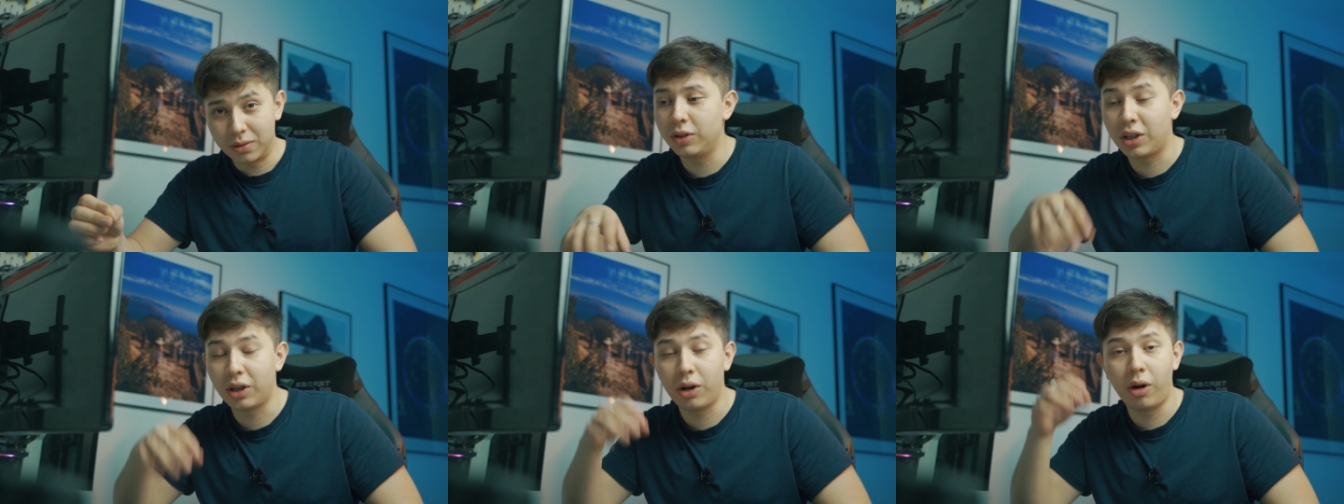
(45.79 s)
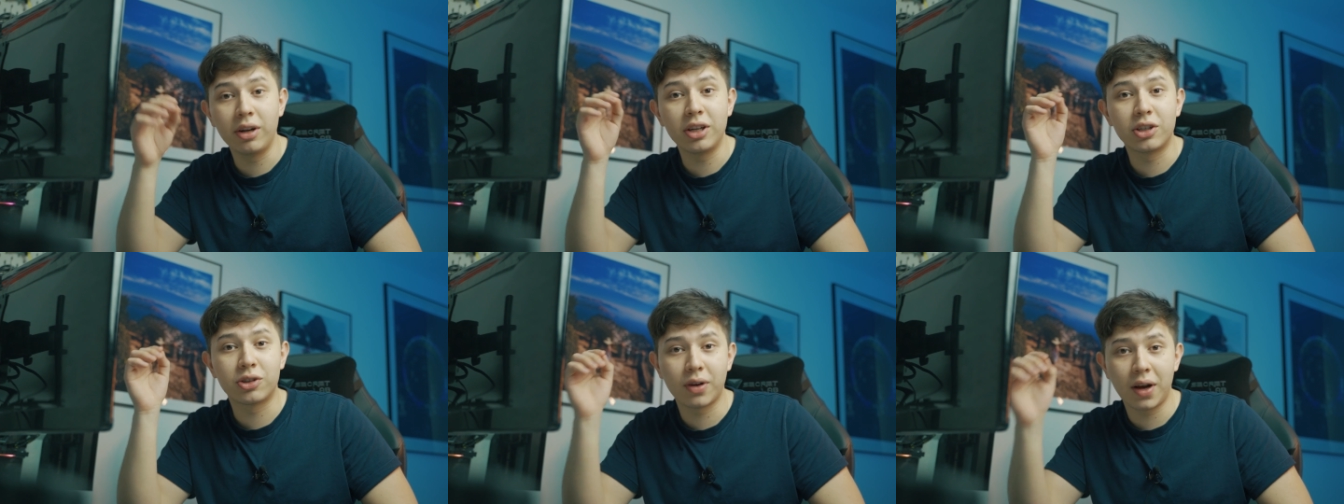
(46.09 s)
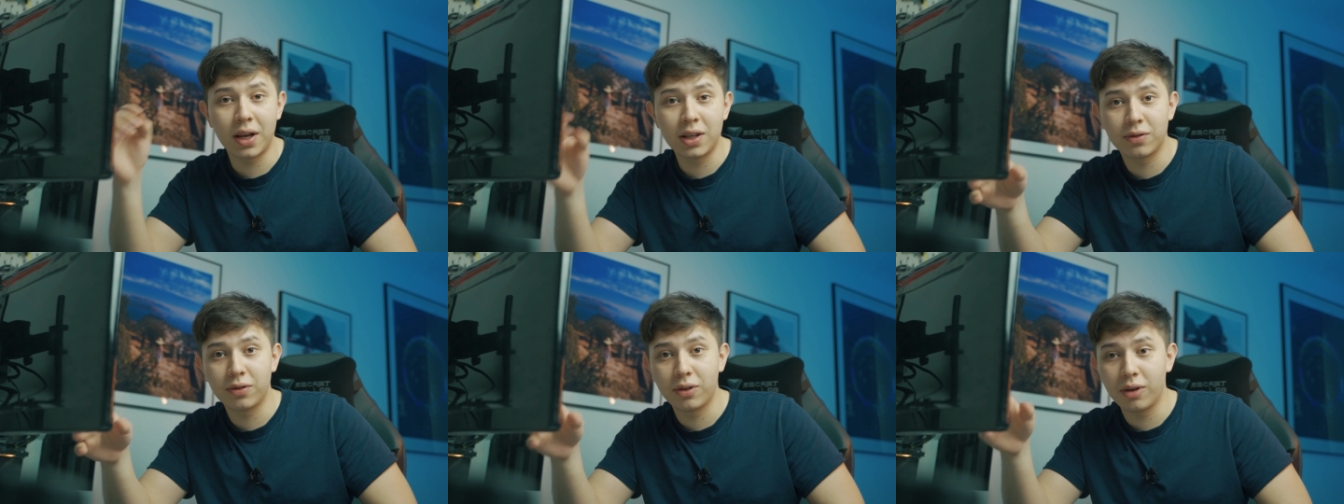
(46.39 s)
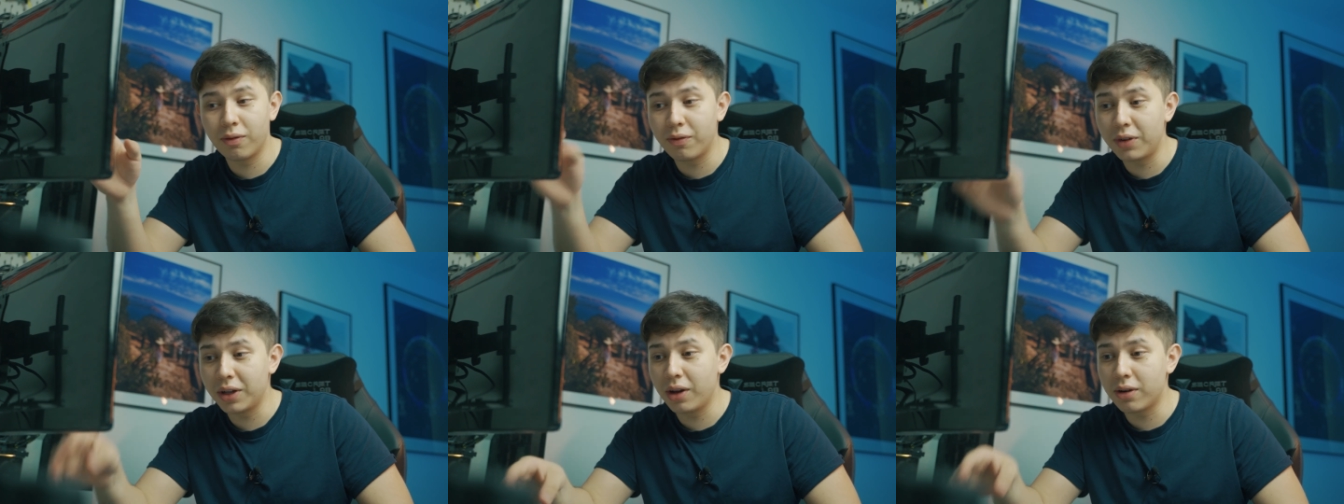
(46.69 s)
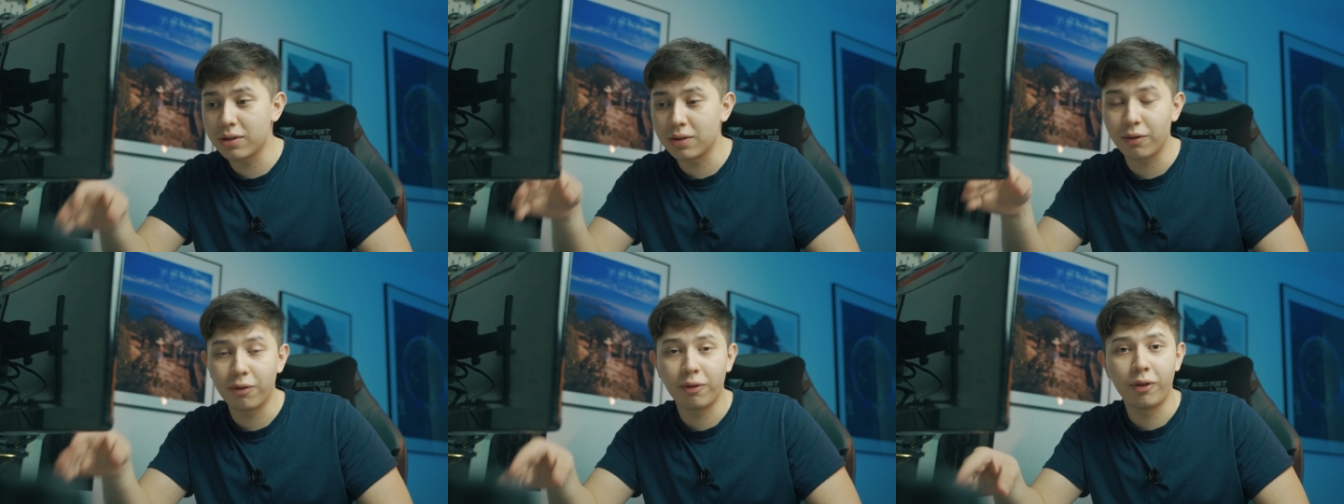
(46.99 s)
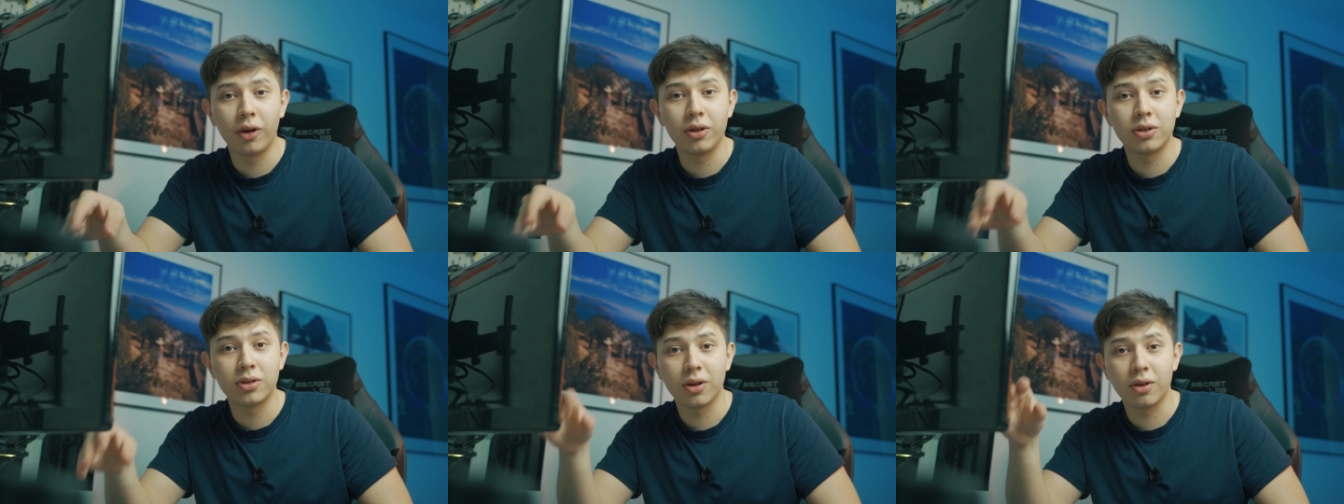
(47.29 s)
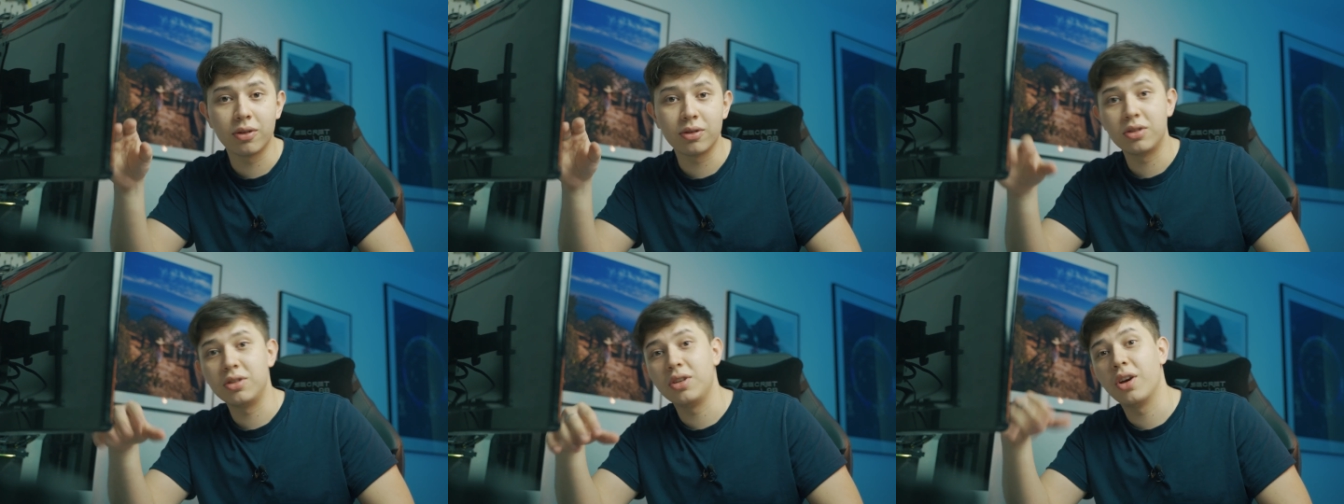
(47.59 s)
You can only transfer videos and
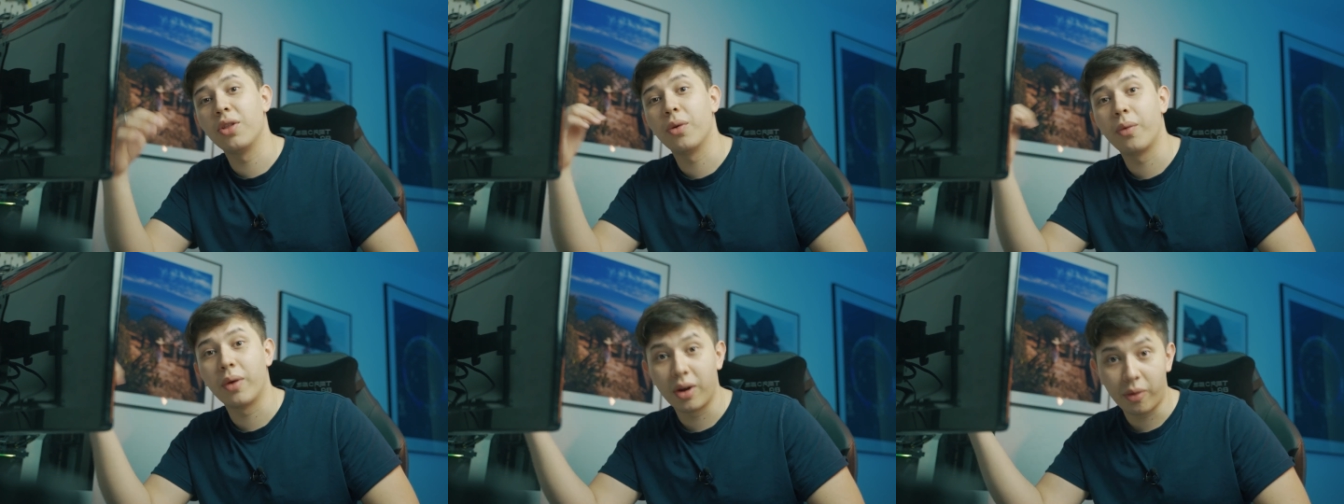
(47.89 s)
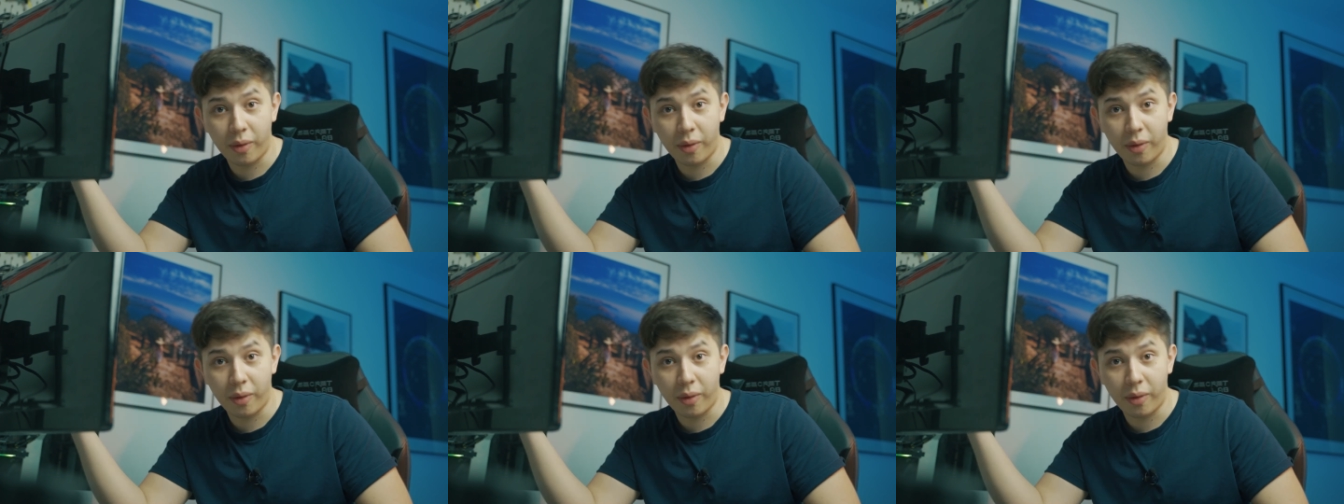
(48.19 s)
photos the other way